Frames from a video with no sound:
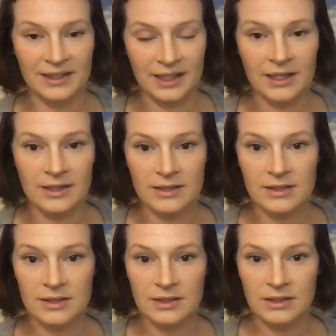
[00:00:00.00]
it
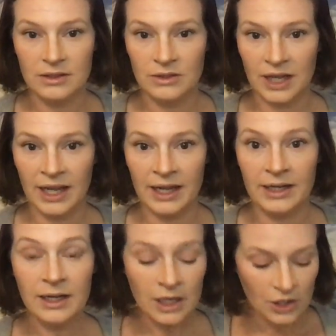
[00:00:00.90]
is
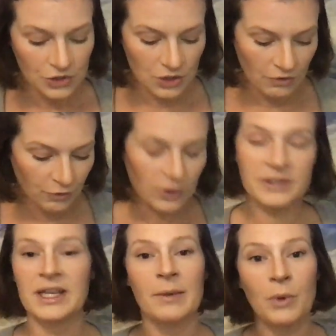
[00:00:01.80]
okay so, for
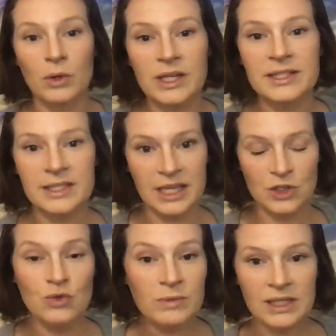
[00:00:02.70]
example, let's say
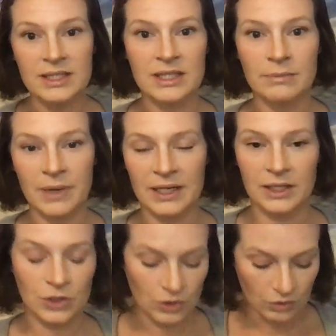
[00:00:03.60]
you meet
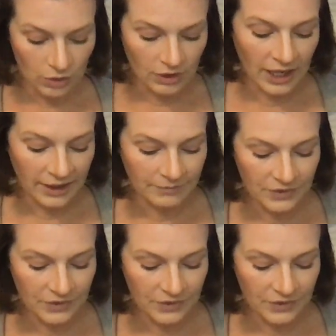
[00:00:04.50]
somebody new, okay?